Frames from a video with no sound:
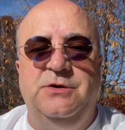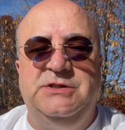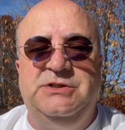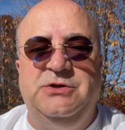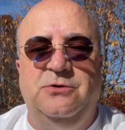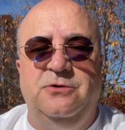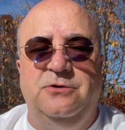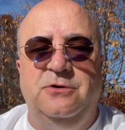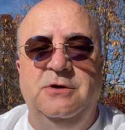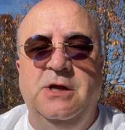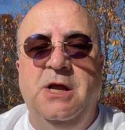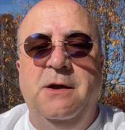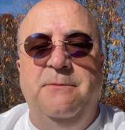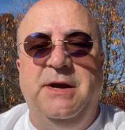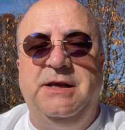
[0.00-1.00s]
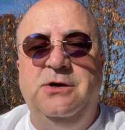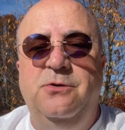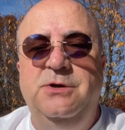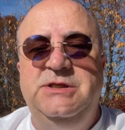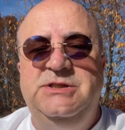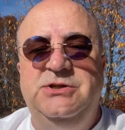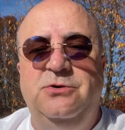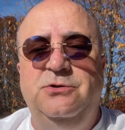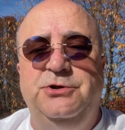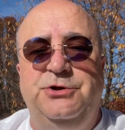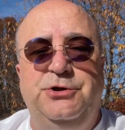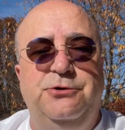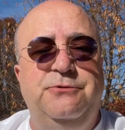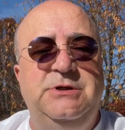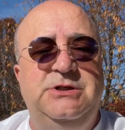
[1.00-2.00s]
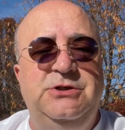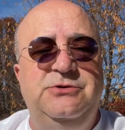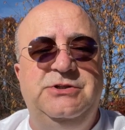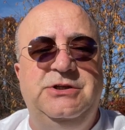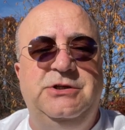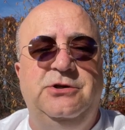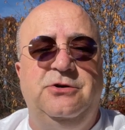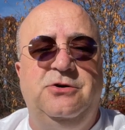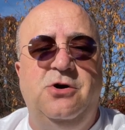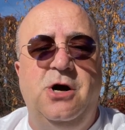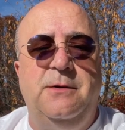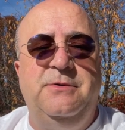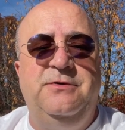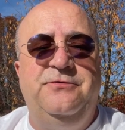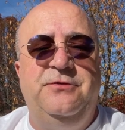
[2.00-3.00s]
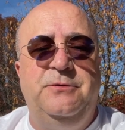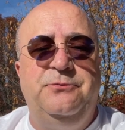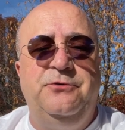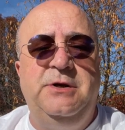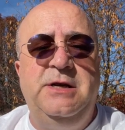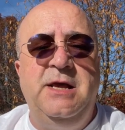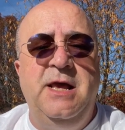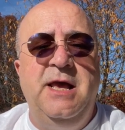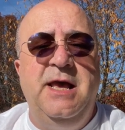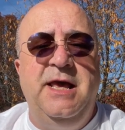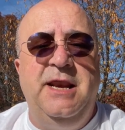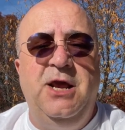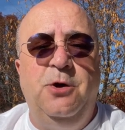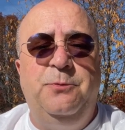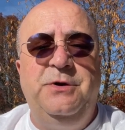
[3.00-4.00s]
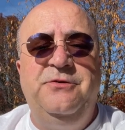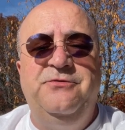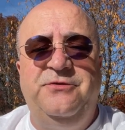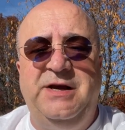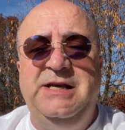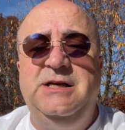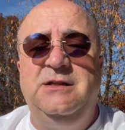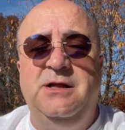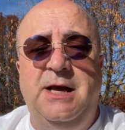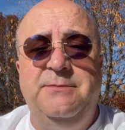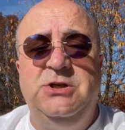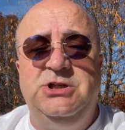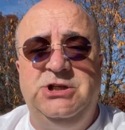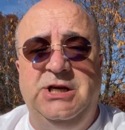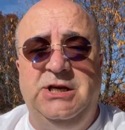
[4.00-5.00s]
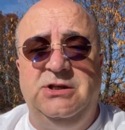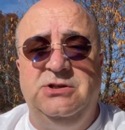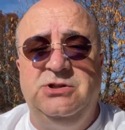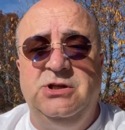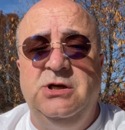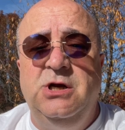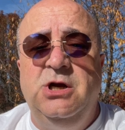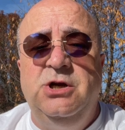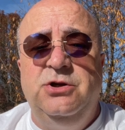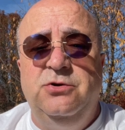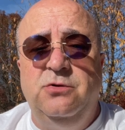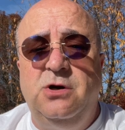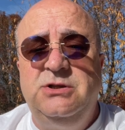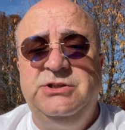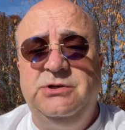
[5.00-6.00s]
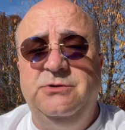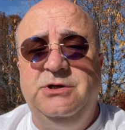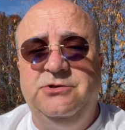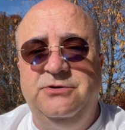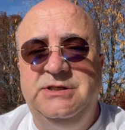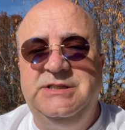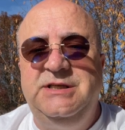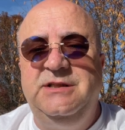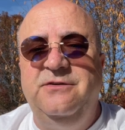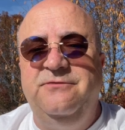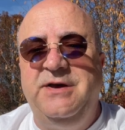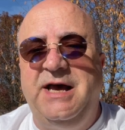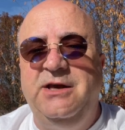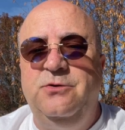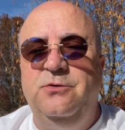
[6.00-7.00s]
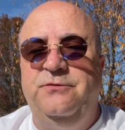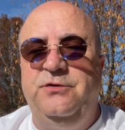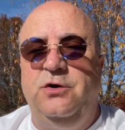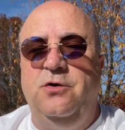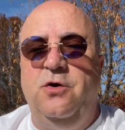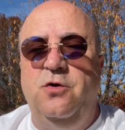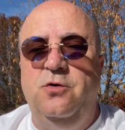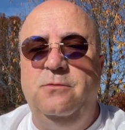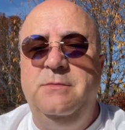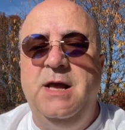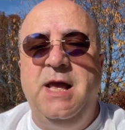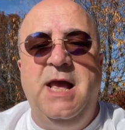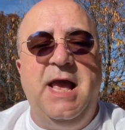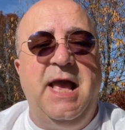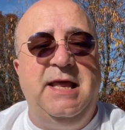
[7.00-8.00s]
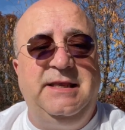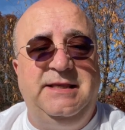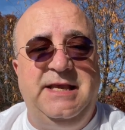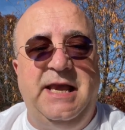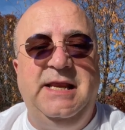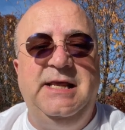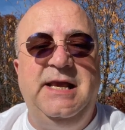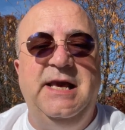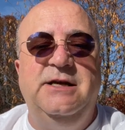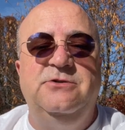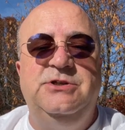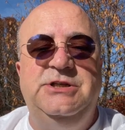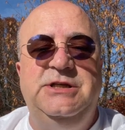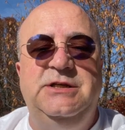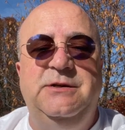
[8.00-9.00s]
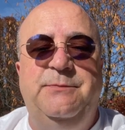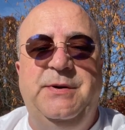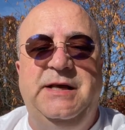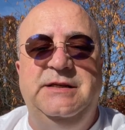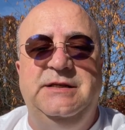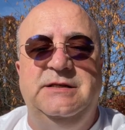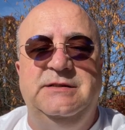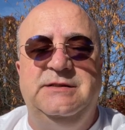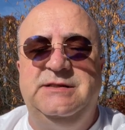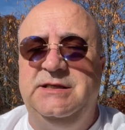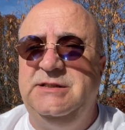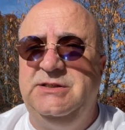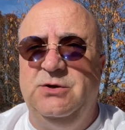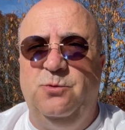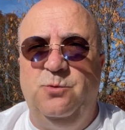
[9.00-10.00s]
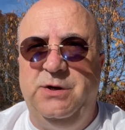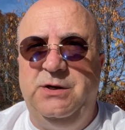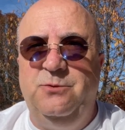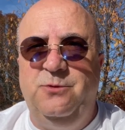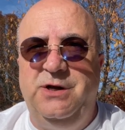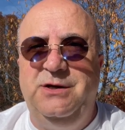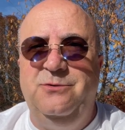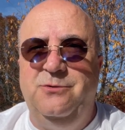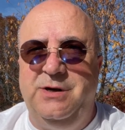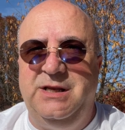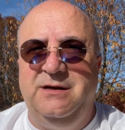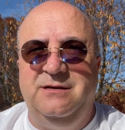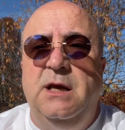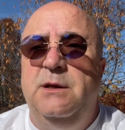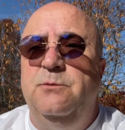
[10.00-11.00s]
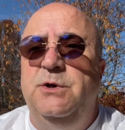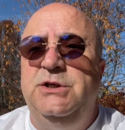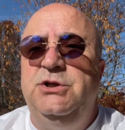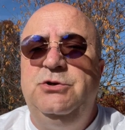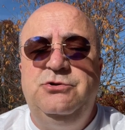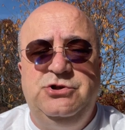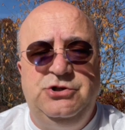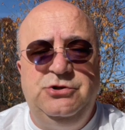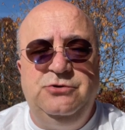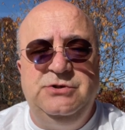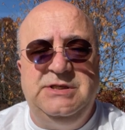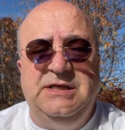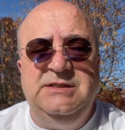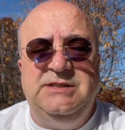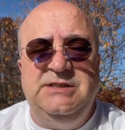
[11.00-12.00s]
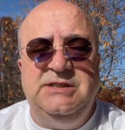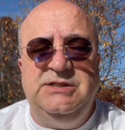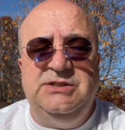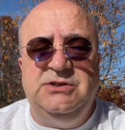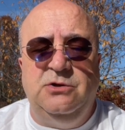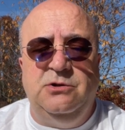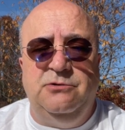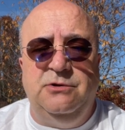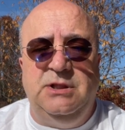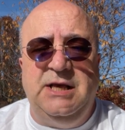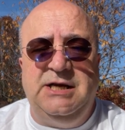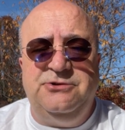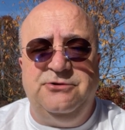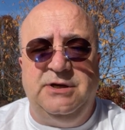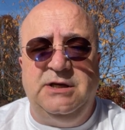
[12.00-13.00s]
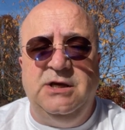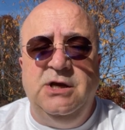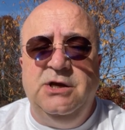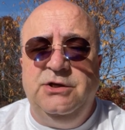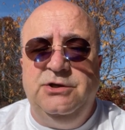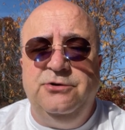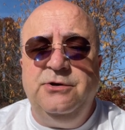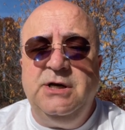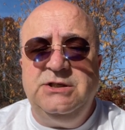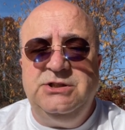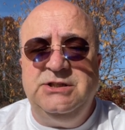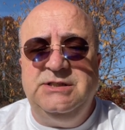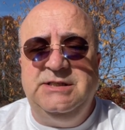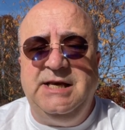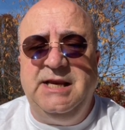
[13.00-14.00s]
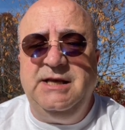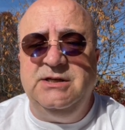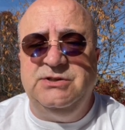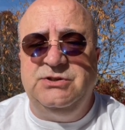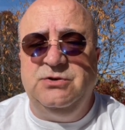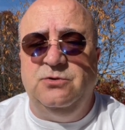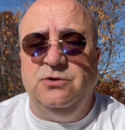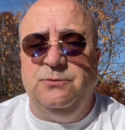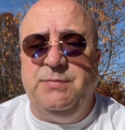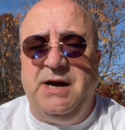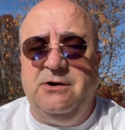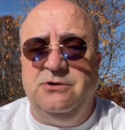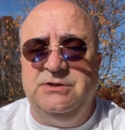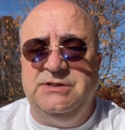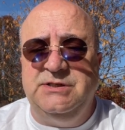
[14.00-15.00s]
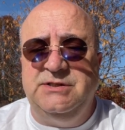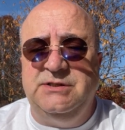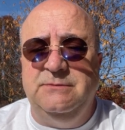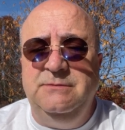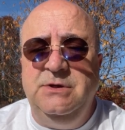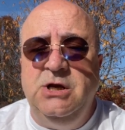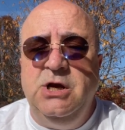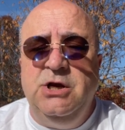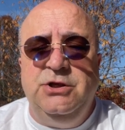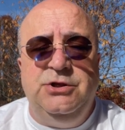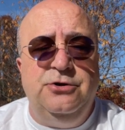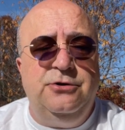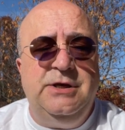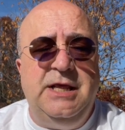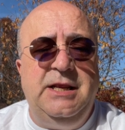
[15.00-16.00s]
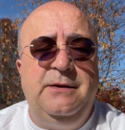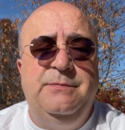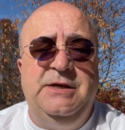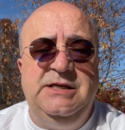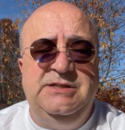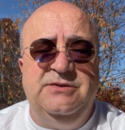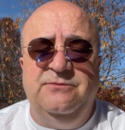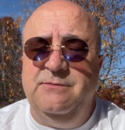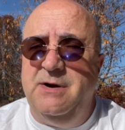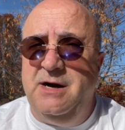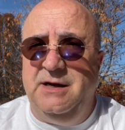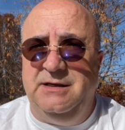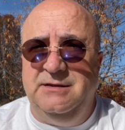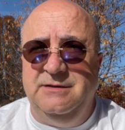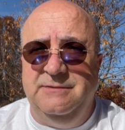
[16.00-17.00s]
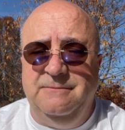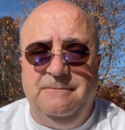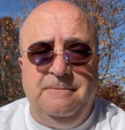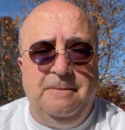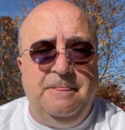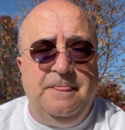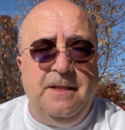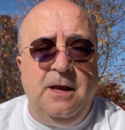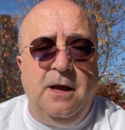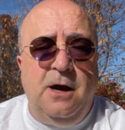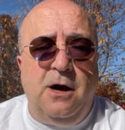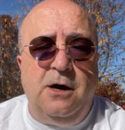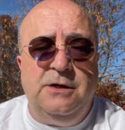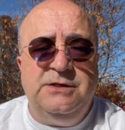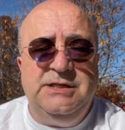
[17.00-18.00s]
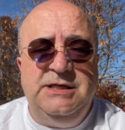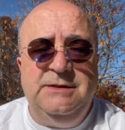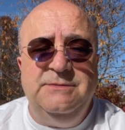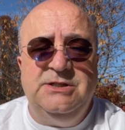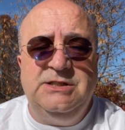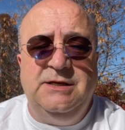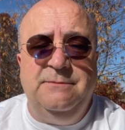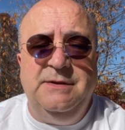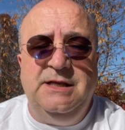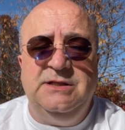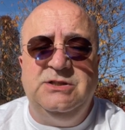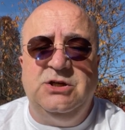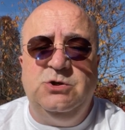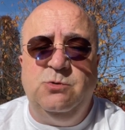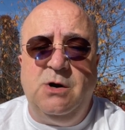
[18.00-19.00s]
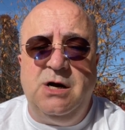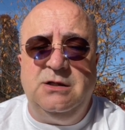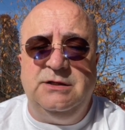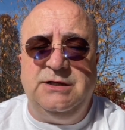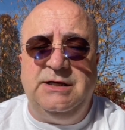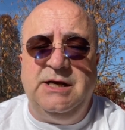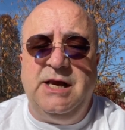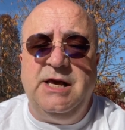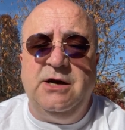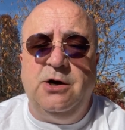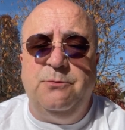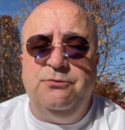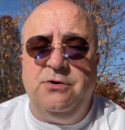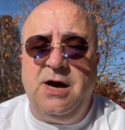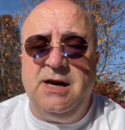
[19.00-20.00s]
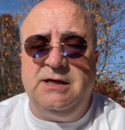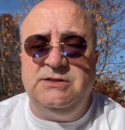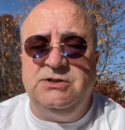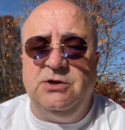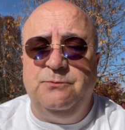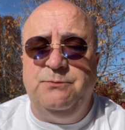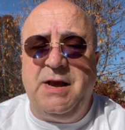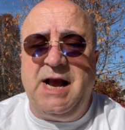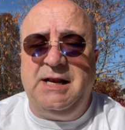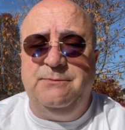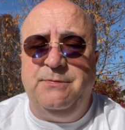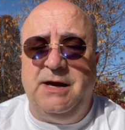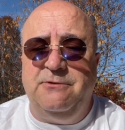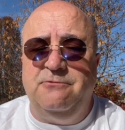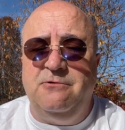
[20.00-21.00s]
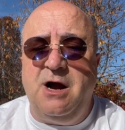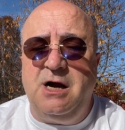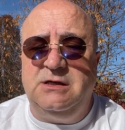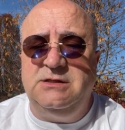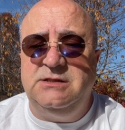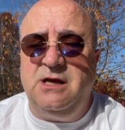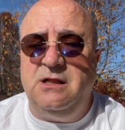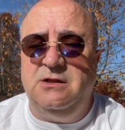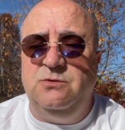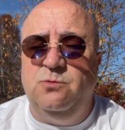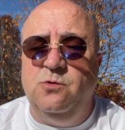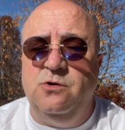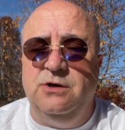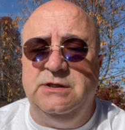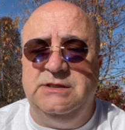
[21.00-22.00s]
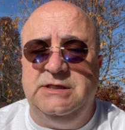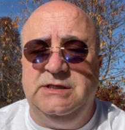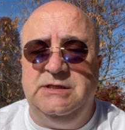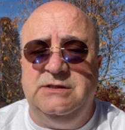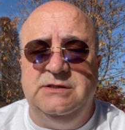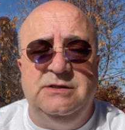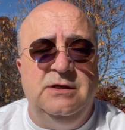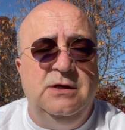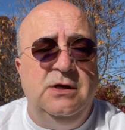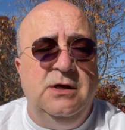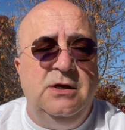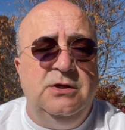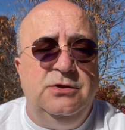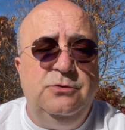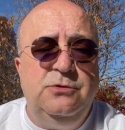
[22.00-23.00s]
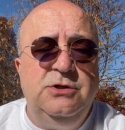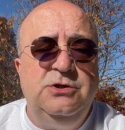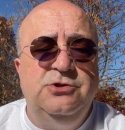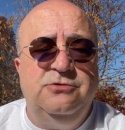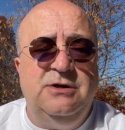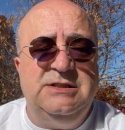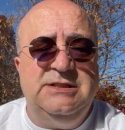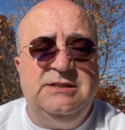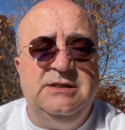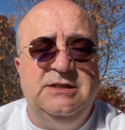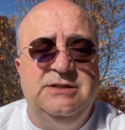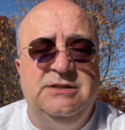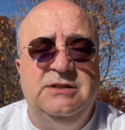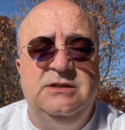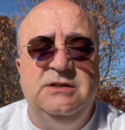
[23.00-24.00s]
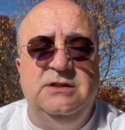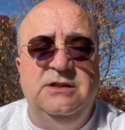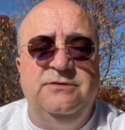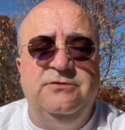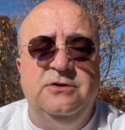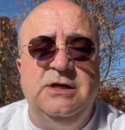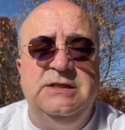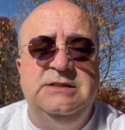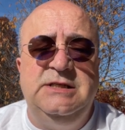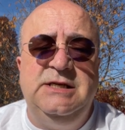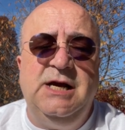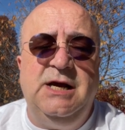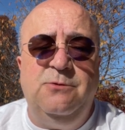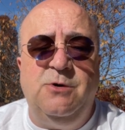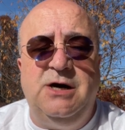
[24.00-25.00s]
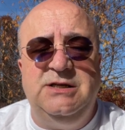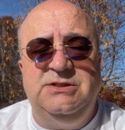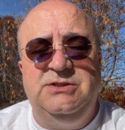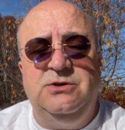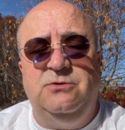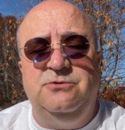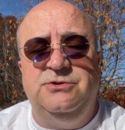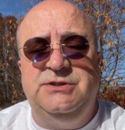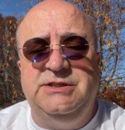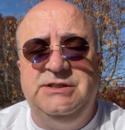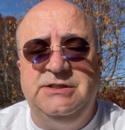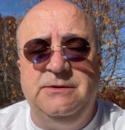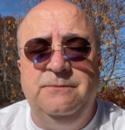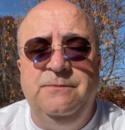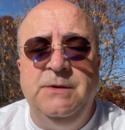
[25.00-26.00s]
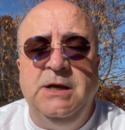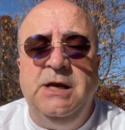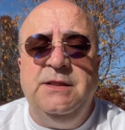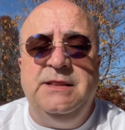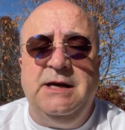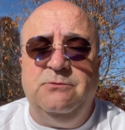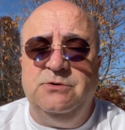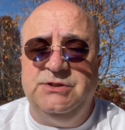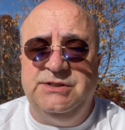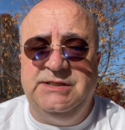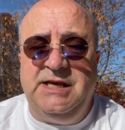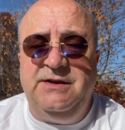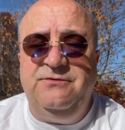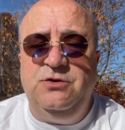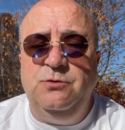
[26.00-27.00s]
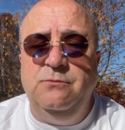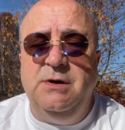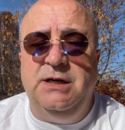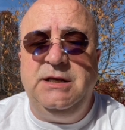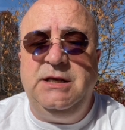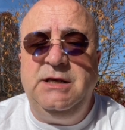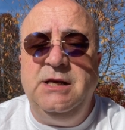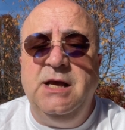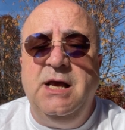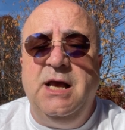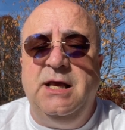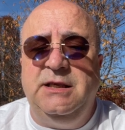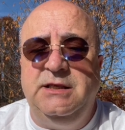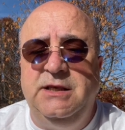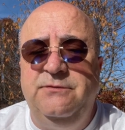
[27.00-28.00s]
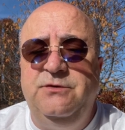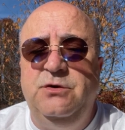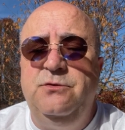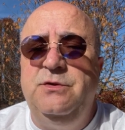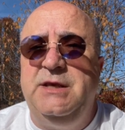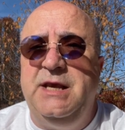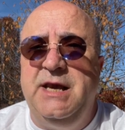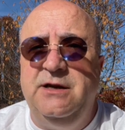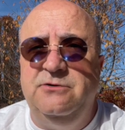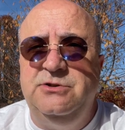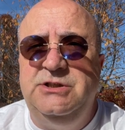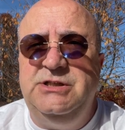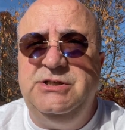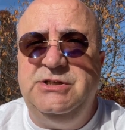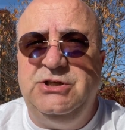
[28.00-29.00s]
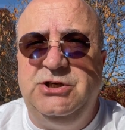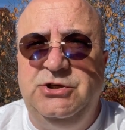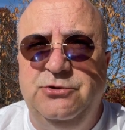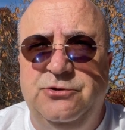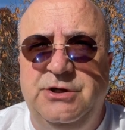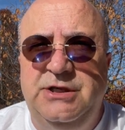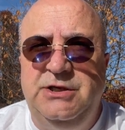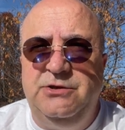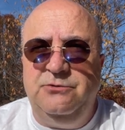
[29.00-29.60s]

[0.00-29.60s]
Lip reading: solar. By going solar, you're reducing your carbon footprint and helping fight climate change. You're also increasing the value of your home and gaining energy independence. It's a win-win-win. And when you choose NC Solar Electric, you're not just getting a solar power system, you're getting peace of mind. Our team is committed to quality, and our products are backed by rock-solid warranties. You can trust us to deliver a DIY solar system that will save you money and give you the energy security you